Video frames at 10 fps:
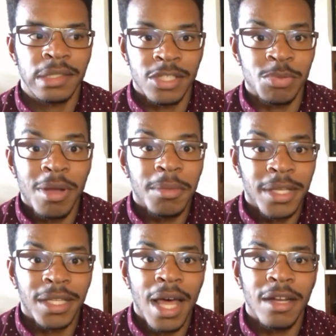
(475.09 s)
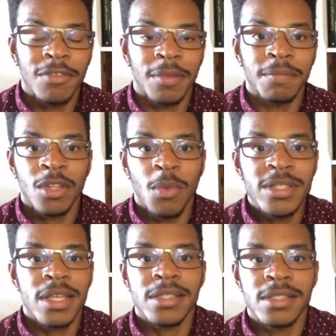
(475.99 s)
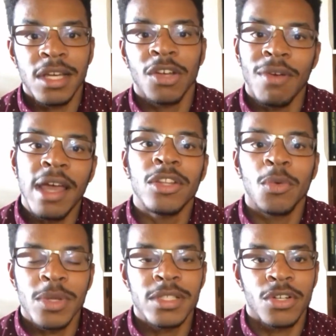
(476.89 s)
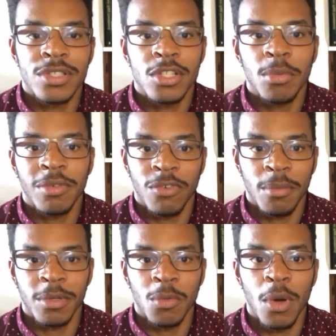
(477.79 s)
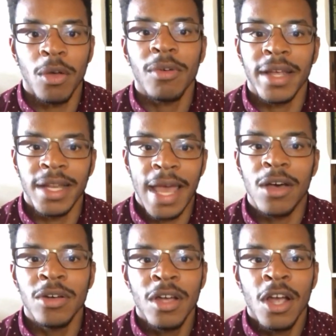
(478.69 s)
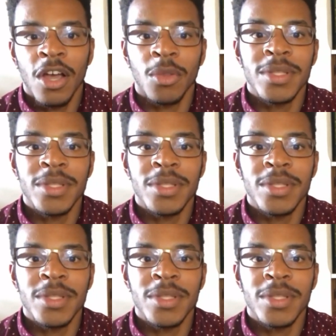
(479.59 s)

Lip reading: There's probably a lot of them. The ones that stuck around and the ones that are still performing well right now are the ones